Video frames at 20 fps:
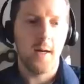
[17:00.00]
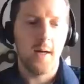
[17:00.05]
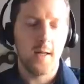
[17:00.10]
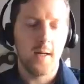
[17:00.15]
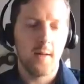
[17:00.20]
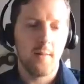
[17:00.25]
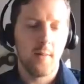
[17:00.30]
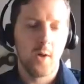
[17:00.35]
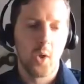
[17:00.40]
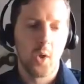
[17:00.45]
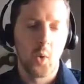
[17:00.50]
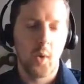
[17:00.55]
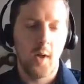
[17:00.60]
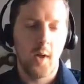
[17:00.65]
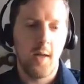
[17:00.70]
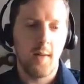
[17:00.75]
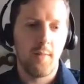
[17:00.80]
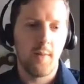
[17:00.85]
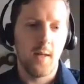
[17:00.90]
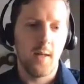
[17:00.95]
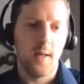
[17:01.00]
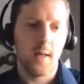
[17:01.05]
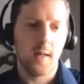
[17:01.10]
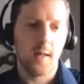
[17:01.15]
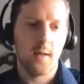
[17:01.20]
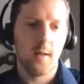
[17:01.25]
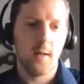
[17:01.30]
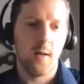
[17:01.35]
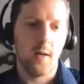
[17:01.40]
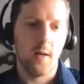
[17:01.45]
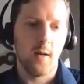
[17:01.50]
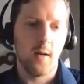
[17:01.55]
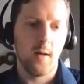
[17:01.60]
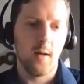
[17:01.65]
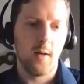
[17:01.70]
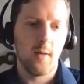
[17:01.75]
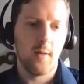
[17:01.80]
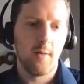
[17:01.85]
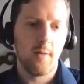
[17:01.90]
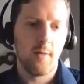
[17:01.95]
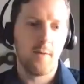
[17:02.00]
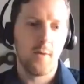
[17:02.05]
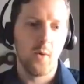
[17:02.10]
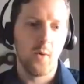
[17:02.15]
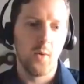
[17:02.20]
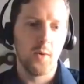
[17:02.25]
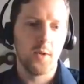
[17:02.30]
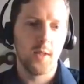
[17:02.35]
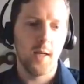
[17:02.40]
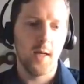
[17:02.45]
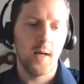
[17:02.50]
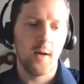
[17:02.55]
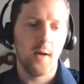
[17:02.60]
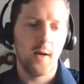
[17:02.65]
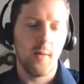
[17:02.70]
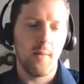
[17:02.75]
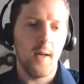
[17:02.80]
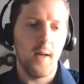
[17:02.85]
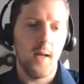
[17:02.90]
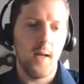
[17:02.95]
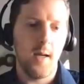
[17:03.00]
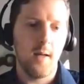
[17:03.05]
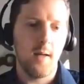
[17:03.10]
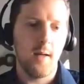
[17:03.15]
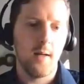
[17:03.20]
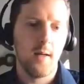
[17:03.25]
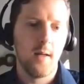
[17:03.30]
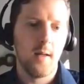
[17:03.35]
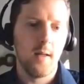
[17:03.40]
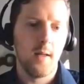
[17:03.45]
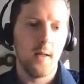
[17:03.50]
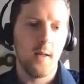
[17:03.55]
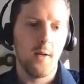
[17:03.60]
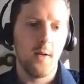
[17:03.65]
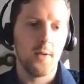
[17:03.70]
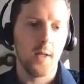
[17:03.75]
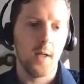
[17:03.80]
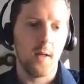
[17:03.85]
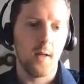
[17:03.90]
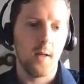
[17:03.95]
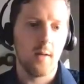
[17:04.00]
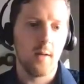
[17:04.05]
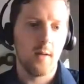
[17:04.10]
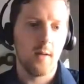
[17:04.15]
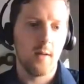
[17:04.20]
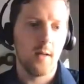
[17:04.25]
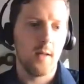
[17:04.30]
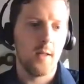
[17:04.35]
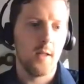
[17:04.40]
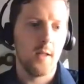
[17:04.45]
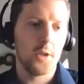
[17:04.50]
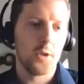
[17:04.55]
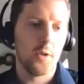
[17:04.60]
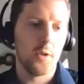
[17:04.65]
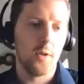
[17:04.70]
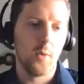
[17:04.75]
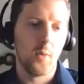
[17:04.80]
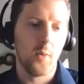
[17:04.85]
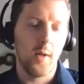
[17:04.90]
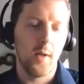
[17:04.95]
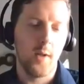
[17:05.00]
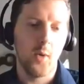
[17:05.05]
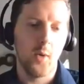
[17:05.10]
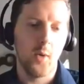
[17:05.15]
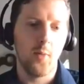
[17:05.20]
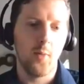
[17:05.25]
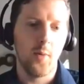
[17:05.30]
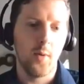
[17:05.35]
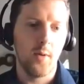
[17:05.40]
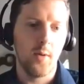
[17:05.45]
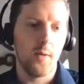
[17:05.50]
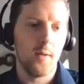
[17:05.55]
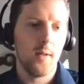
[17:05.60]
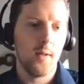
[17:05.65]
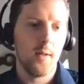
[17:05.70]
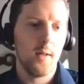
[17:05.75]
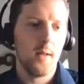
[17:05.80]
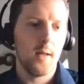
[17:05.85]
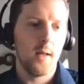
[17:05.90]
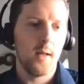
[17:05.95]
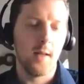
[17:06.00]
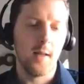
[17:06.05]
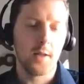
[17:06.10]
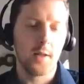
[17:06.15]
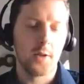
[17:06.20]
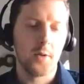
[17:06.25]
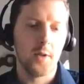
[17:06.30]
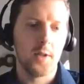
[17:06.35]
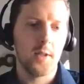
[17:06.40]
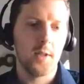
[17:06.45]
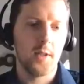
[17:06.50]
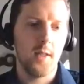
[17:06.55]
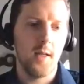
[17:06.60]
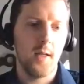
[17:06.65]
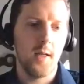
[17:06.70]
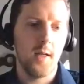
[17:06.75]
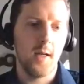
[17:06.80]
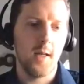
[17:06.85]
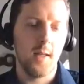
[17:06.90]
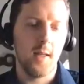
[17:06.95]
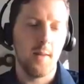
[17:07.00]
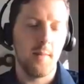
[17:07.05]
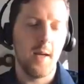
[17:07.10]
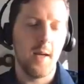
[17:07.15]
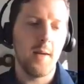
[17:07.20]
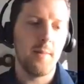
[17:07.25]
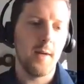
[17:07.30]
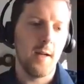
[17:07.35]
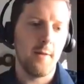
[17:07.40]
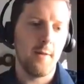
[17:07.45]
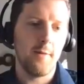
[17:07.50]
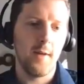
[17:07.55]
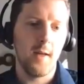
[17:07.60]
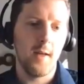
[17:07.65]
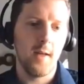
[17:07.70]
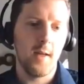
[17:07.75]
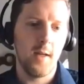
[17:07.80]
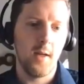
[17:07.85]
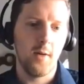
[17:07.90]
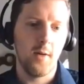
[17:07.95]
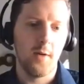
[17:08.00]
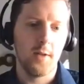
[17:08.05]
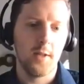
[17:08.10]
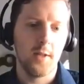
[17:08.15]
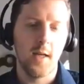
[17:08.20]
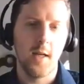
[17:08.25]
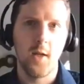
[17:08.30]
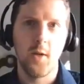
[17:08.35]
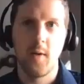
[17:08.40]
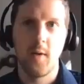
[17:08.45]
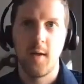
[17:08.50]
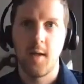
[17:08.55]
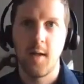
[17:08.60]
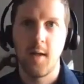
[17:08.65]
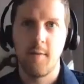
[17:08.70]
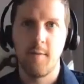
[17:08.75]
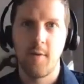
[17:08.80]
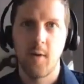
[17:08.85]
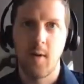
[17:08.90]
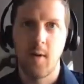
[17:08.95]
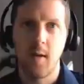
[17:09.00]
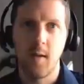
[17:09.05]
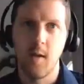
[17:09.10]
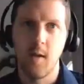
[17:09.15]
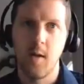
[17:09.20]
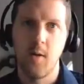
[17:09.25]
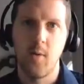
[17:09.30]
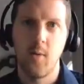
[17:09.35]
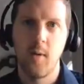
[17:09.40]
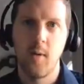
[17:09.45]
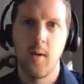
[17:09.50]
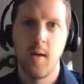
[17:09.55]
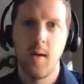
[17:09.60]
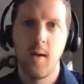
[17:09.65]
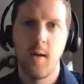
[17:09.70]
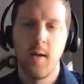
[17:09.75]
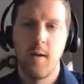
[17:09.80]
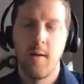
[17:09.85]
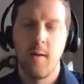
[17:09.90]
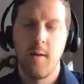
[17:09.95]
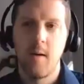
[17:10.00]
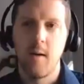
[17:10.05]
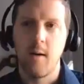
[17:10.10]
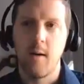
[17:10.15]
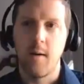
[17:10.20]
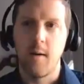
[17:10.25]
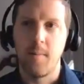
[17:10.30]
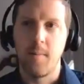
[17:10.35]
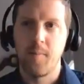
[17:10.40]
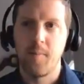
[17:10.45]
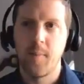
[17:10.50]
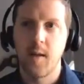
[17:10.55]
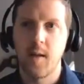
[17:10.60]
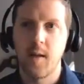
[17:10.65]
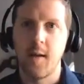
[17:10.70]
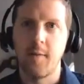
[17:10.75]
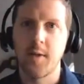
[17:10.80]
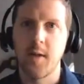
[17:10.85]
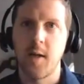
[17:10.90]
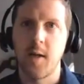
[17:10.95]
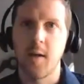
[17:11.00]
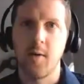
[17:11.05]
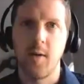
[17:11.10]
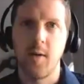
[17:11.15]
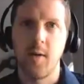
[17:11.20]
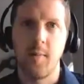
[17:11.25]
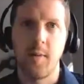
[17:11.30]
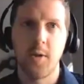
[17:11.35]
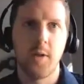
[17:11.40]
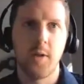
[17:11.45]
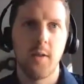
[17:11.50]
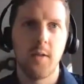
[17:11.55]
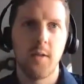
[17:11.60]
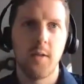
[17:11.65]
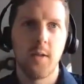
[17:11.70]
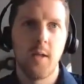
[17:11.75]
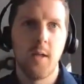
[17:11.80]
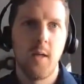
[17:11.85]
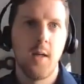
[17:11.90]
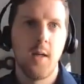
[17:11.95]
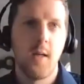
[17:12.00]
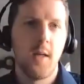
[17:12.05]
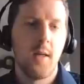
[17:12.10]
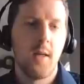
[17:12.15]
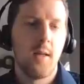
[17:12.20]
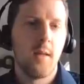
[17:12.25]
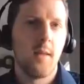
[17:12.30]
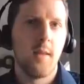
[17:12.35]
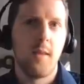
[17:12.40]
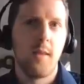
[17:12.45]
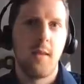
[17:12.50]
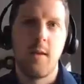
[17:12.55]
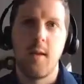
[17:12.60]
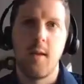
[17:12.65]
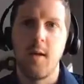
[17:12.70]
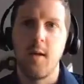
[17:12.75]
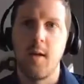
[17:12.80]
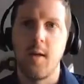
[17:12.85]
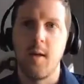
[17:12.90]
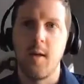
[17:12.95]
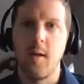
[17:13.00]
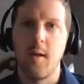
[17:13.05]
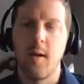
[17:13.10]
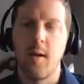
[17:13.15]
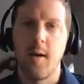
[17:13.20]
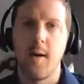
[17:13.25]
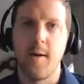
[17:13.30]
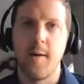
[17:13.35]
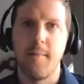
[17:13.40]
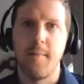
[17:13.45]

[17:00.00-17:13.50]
bottom green block are fuels that are made using additional renewable electricity. And the main benefit here is that you can get very low life cycle emissions. The